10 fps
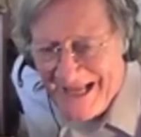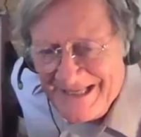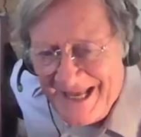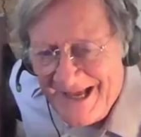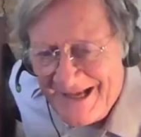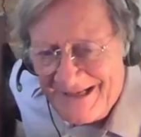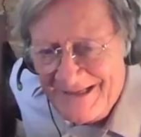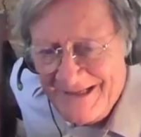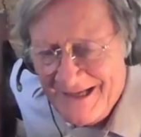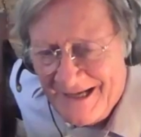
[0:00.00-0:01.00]
Yeah.
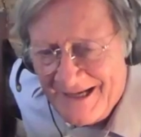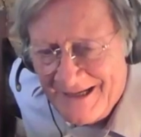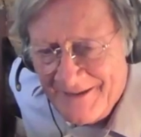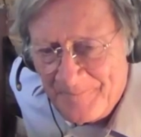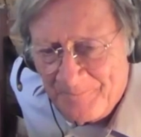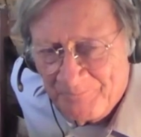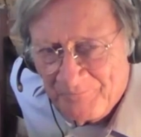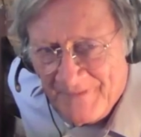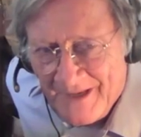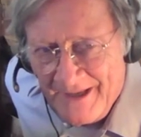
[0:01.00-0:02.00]
Um,
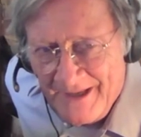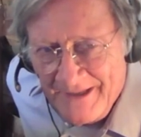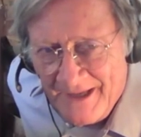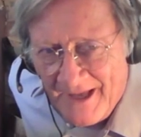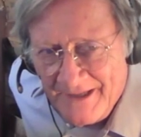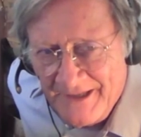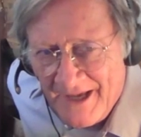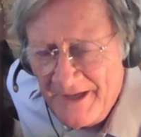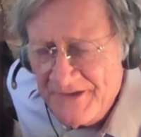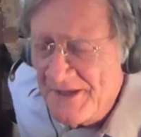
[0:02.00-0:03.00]

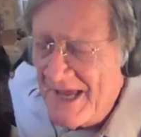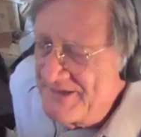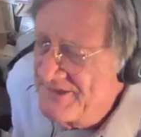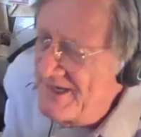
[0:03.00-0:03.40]
yeah, his last